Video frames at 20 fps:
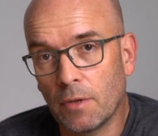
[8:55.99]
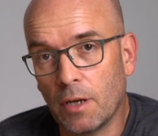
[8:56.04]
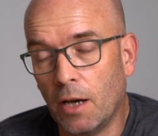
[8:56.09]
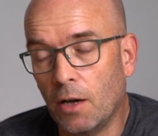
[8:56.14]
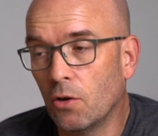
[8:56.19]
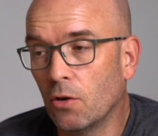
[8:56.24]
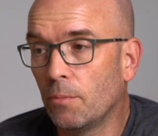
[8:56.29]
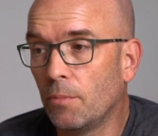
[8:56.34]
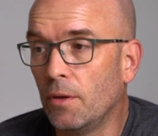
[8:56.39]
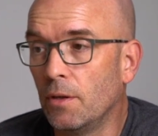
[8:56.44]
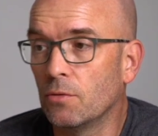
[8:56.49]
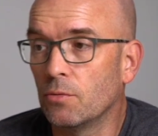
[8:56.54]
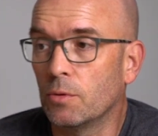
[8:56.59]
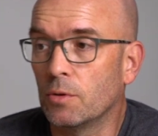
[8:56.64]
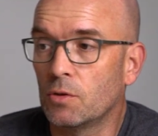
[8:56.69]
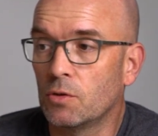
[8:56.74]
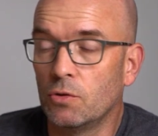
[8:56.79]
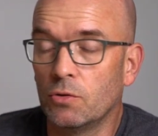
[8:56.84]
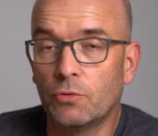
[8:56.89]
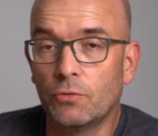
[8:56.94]
I hope this
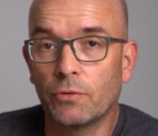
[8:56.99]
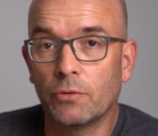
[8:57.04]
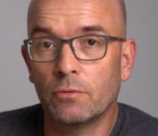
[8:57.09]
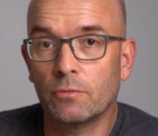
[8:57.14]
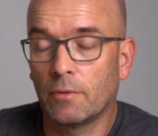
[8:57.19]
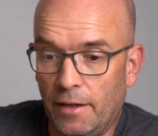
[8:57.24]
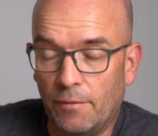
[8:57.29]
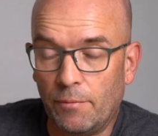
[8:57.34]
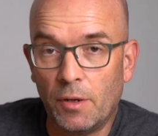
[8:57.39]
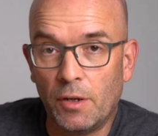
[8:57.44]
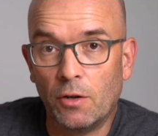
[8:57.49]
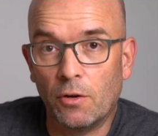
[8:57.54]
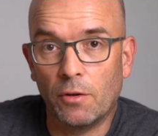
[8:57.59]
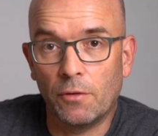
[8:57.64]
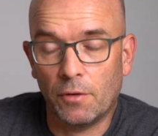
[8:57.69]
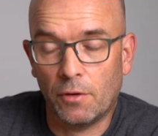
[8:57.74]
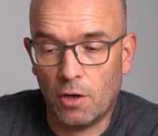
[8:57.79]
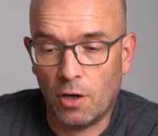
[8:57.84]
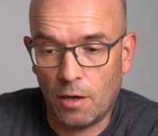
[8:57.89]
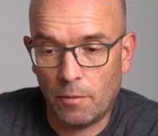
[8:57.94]
was useful. Let me know
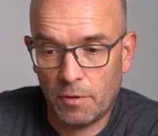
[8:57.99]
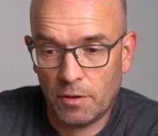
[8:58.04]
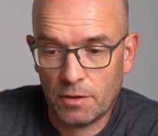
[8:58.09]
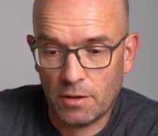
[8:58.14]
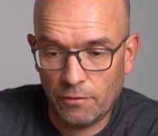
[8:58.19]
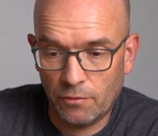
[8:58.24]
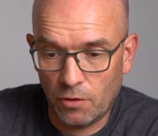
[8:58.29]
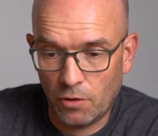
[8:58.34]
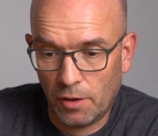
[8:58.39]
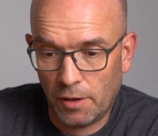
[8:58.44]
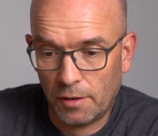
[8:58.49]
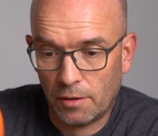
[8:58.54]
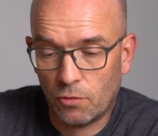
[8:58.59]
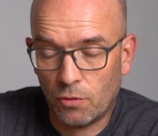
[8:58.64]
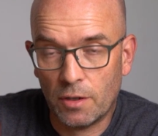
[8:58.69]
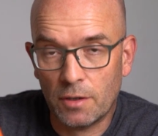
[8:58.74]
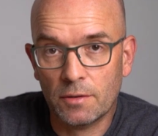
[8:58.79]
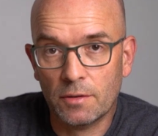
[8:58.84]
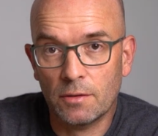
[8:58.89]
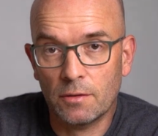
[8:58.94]
in the comments if you have any
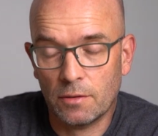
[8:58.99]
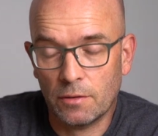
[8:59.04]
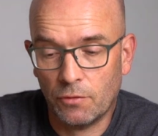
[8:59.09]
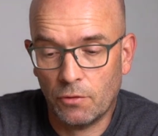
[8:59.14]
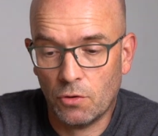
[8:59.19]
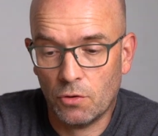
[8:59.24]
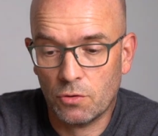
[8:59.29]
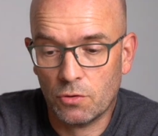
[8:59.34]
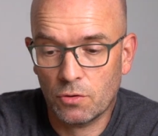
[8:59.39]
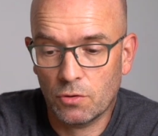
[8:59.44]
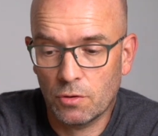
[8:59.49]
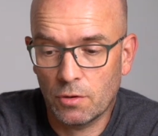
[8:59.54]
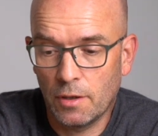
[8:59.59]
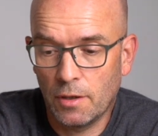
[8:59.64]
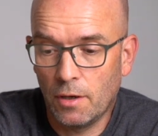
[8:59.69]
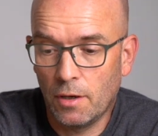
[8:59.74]
questions, of course.